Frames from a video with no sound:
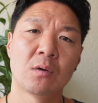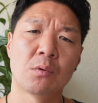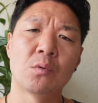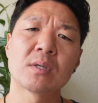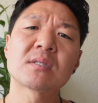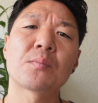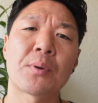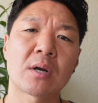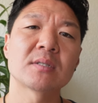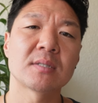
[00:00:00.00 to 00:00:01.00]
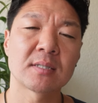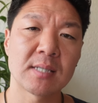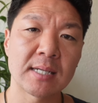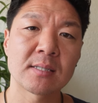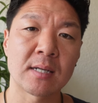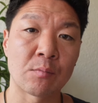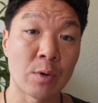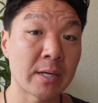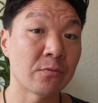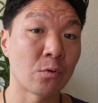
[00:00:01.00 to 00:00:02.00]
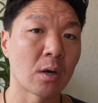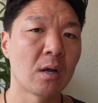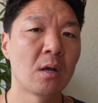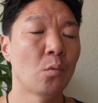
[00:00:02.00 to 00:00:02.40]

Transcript: Well, what's the part of success that I'm ready for?